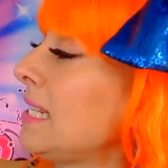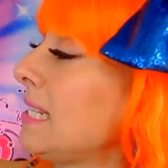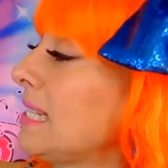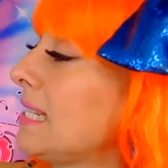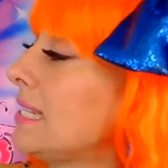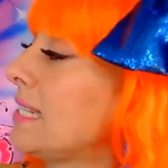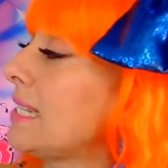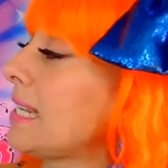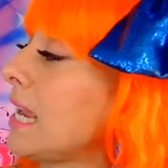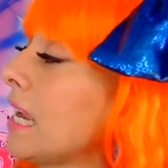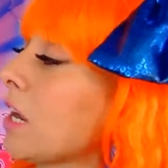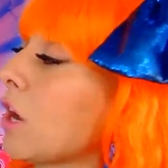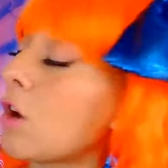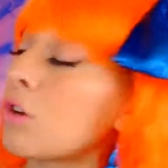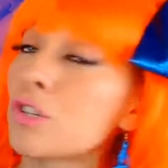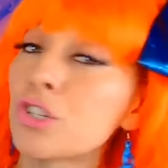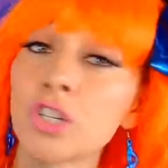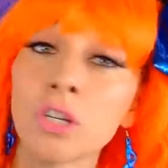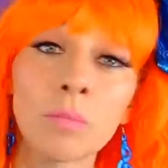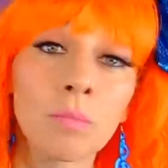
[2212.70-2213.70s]
sick, oh,
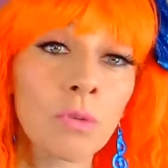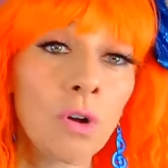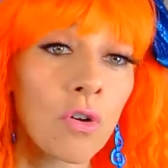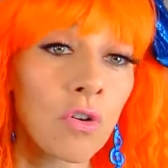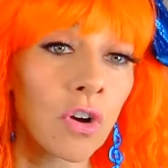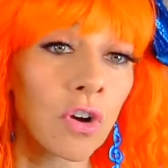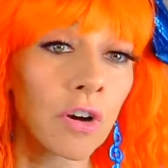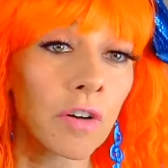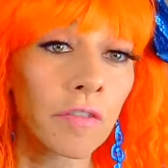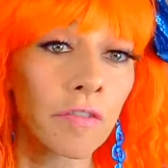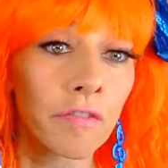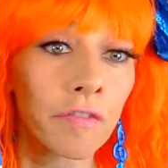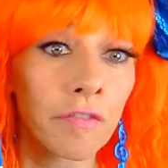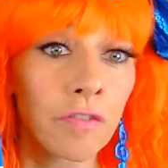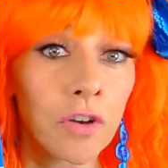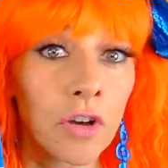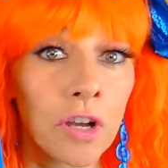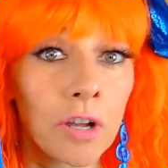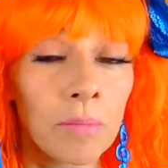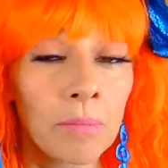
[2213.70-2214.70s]
she broke her
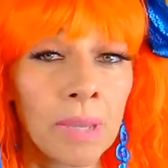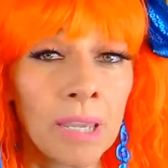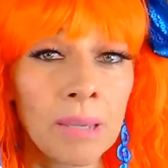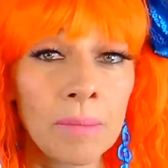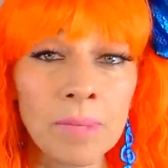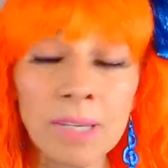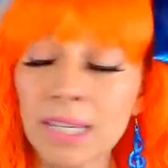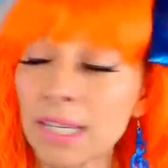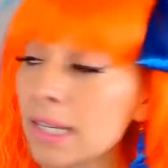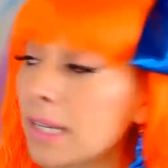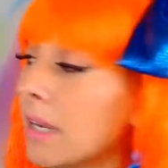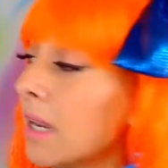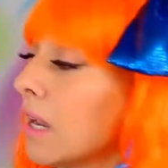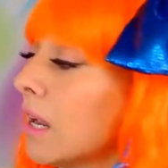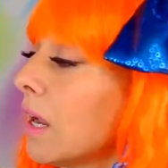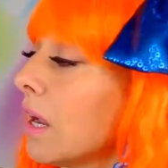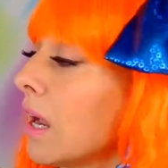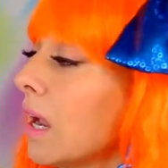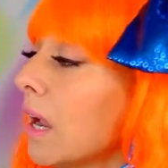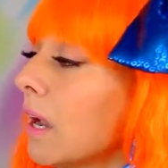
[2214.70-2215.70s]
foot maybe,
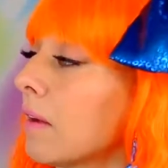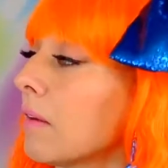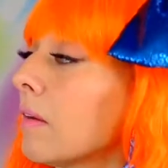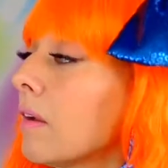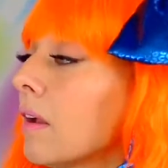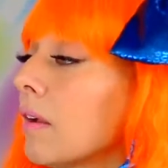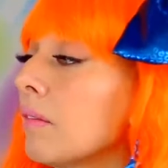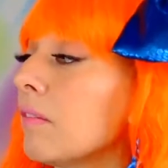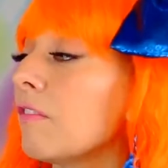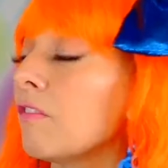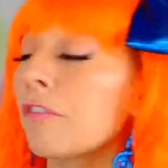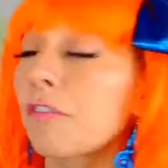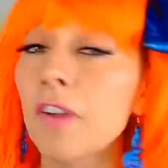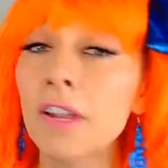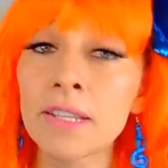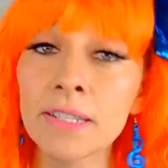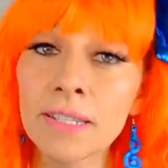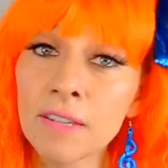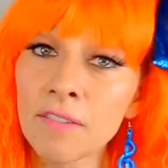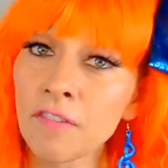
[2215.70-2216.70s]

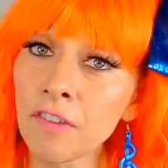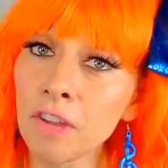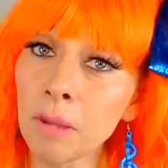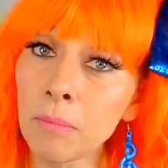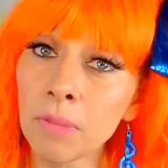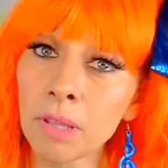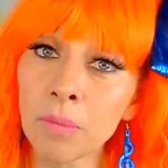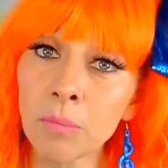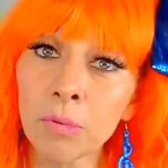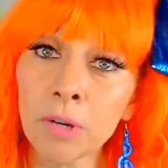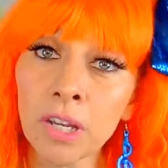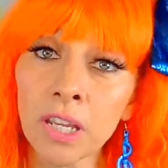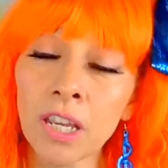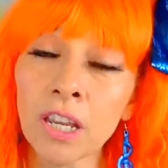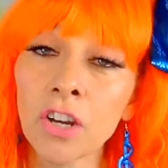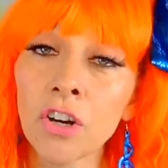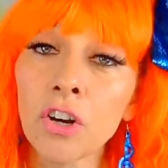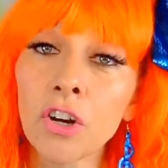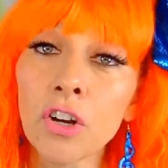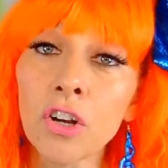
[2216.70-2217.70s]
friends and family bringing
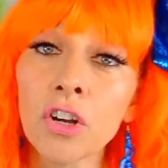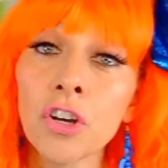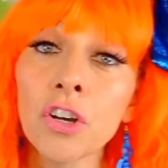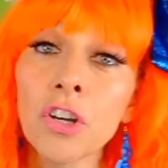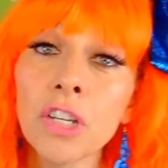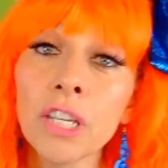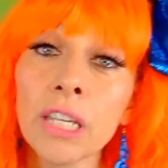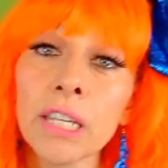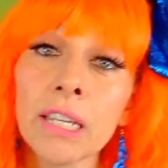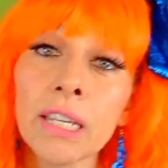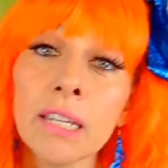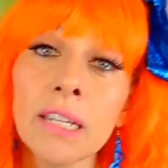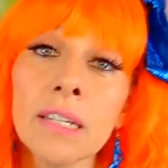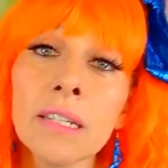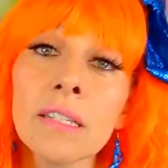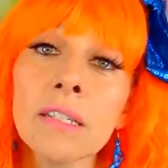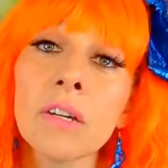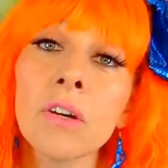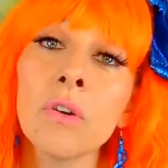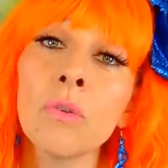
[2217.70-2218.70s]
her
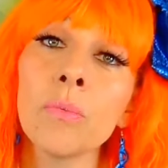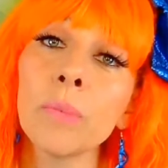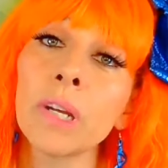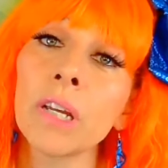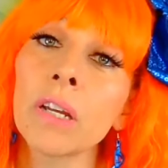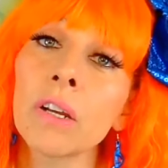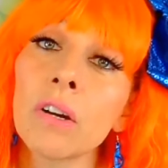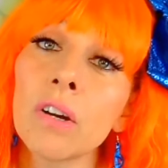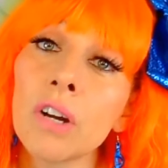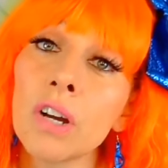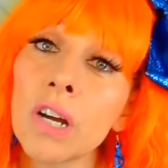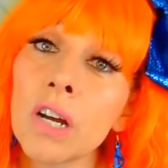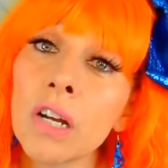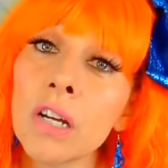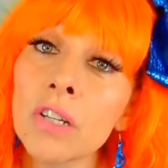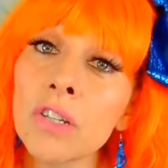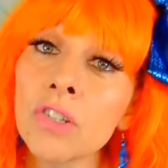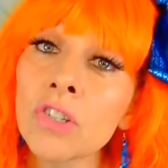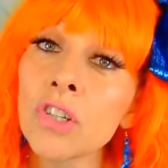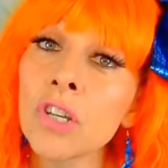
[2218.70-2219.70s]
cookies. Oh my
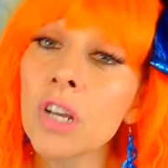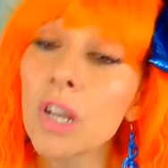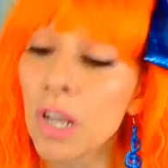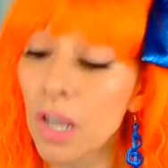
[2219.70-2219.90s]
gosh.